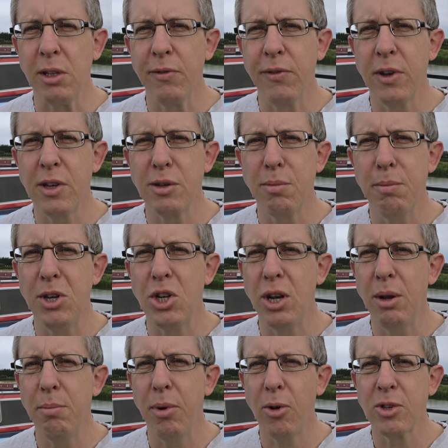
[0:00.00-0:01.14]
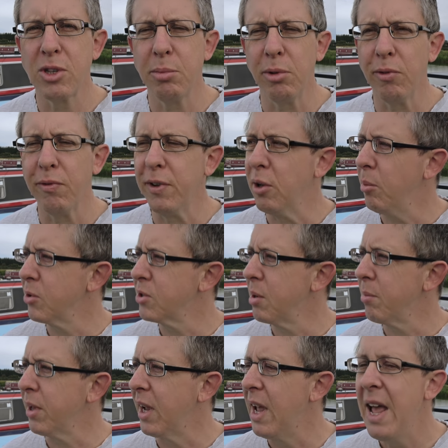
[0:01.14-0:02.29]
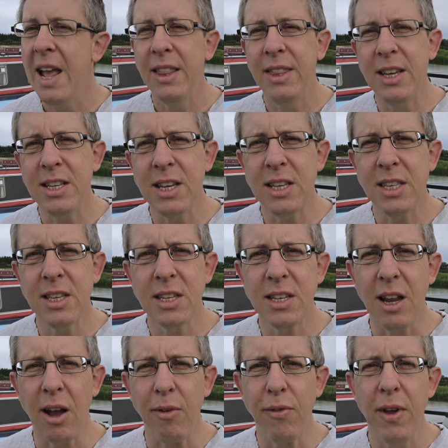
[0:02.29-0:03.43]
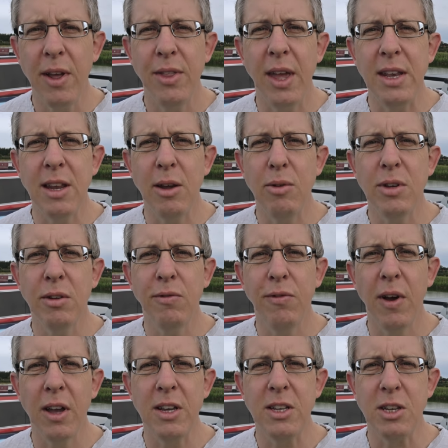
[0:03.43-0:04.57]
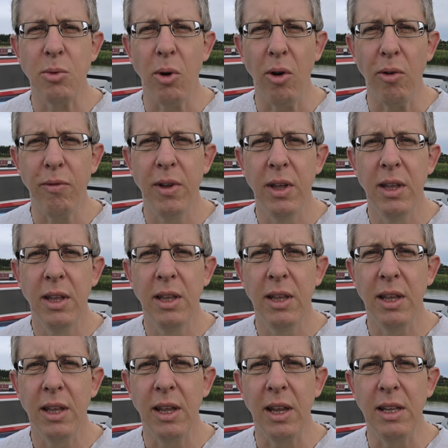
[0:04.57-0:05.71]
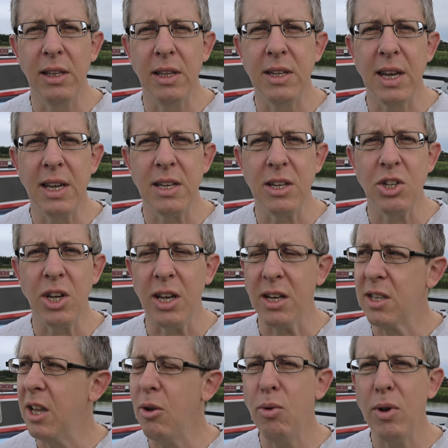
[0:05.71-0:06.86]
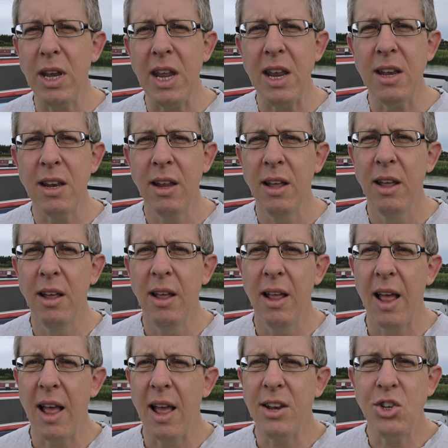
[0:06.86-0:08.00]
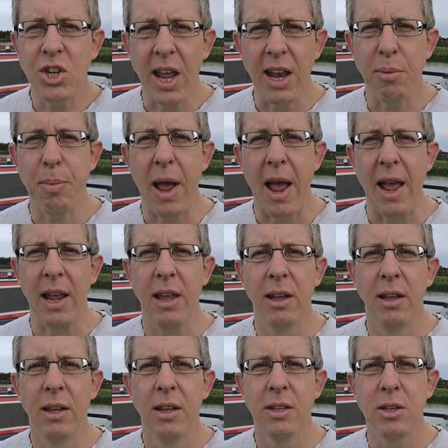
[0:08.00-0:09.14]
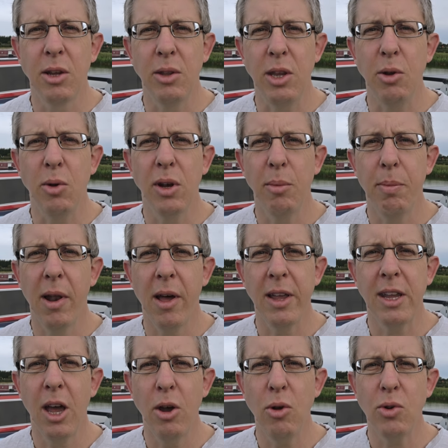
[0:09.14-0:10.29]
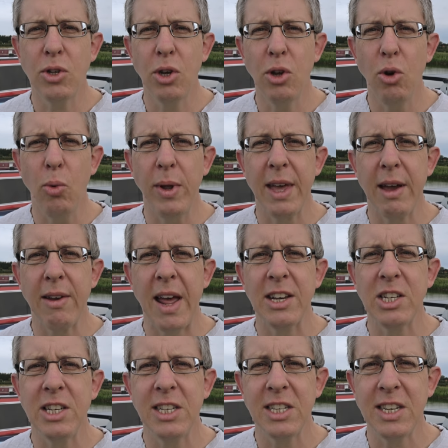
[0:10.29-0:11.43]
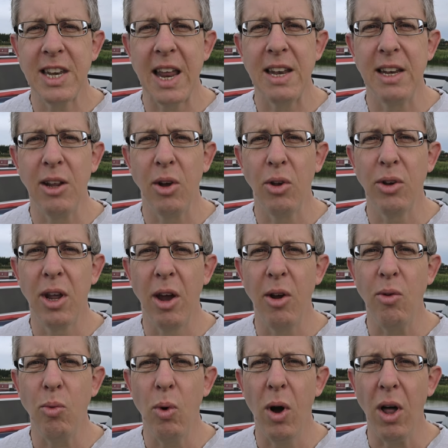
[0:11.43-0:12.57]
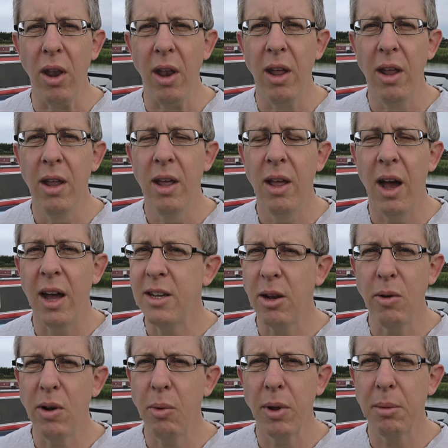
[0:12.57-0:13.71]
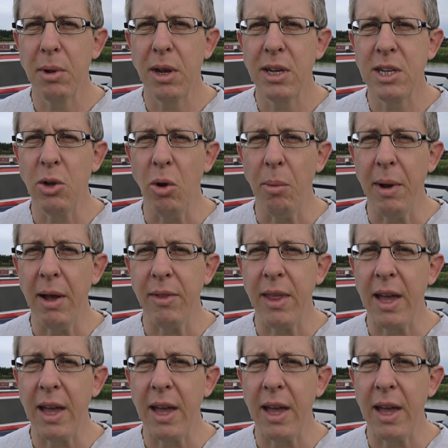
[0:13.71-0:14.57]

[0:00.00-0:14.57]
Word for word: in the first Mission Impossible film or something. This is the stuff they don't advise you of in the data sheets that you need a jetpack so that you can apply coat 2 without actually standing on coat 1. I don't know what I'm going to do about